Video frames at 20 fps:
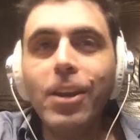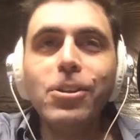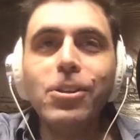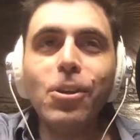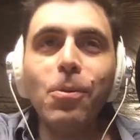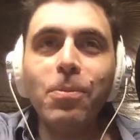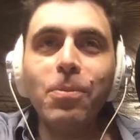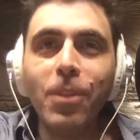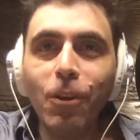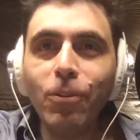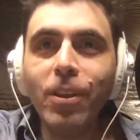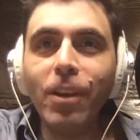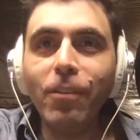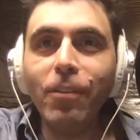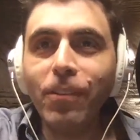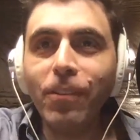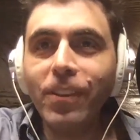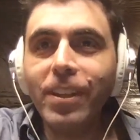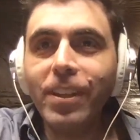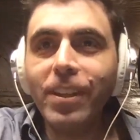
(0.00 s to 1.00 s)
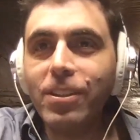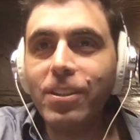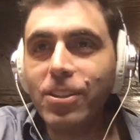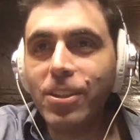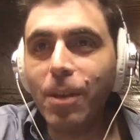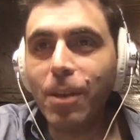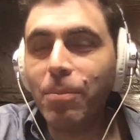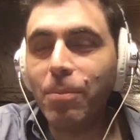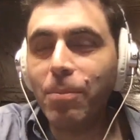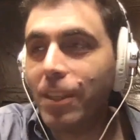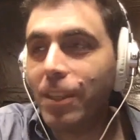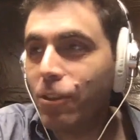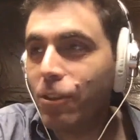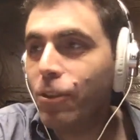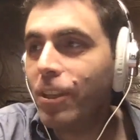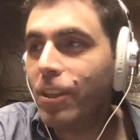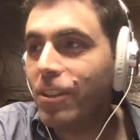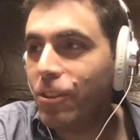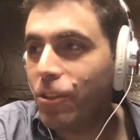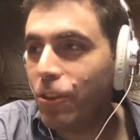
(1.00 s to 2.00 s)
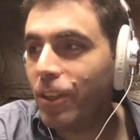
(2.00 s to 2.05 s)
so they'll definitely something. You can